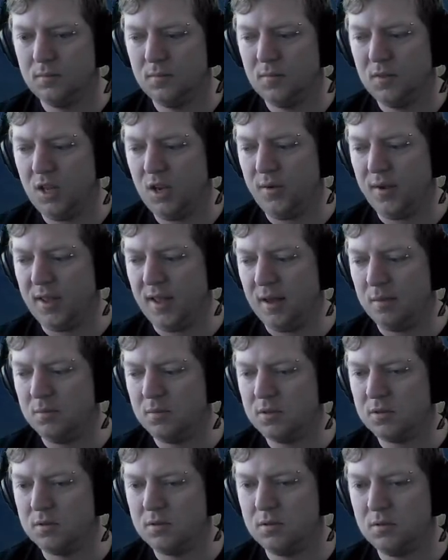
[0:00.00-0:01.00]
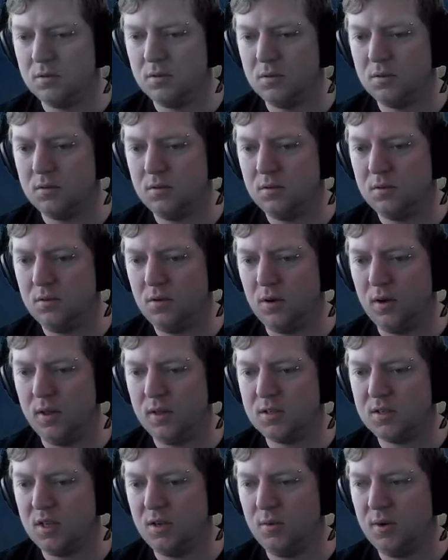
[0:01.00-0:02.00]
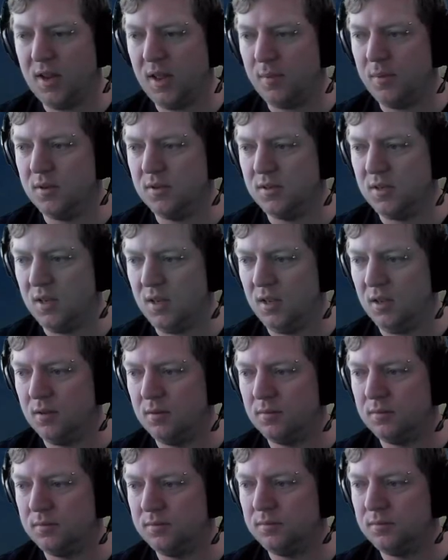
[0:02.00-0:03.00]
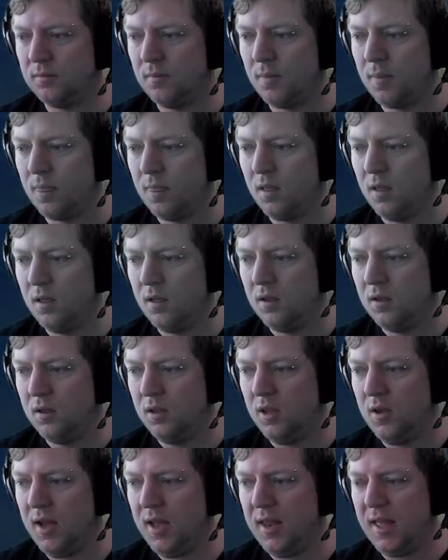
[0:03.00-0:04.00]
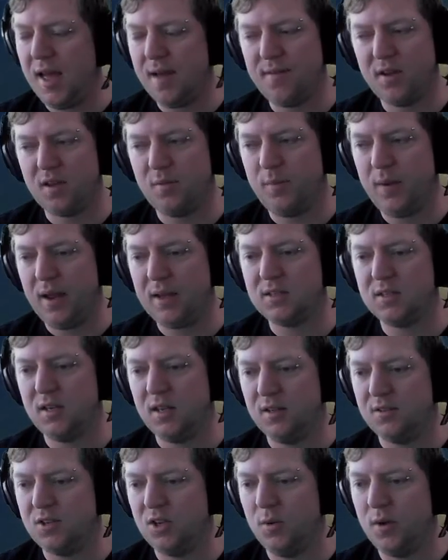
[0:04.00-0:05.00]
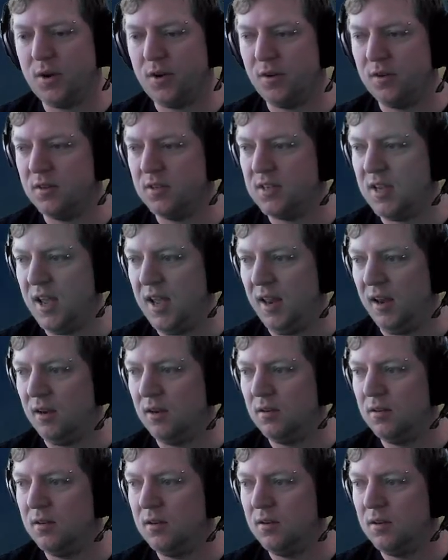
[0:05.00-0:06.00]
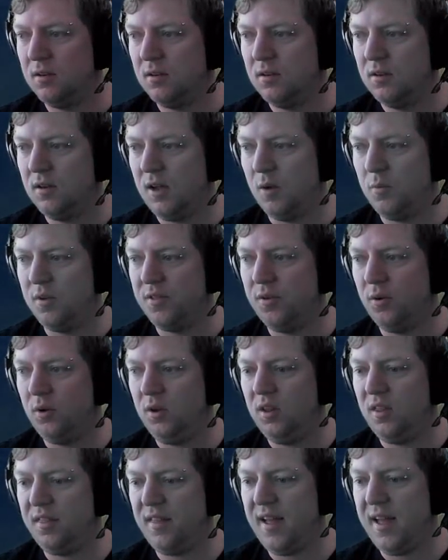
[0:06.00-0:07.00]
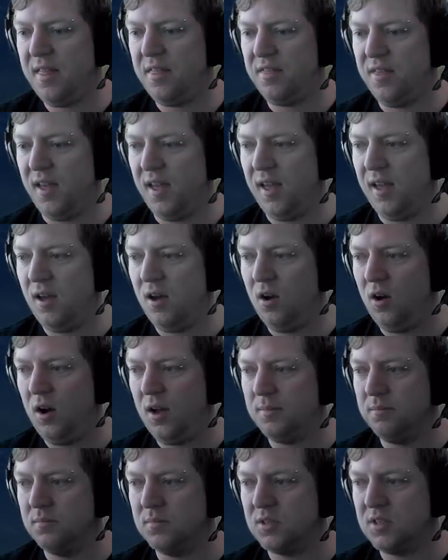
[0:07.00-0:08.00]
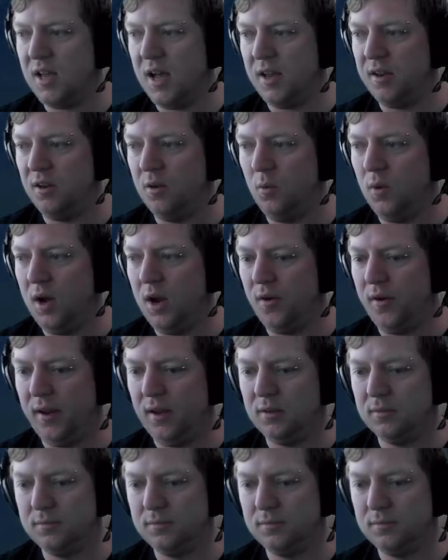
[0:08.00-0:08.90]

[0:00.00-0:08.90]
Here he comes. Alright, let's see what happens here. You only have a capacity of 210. And with all of that there, I'm starting to worry.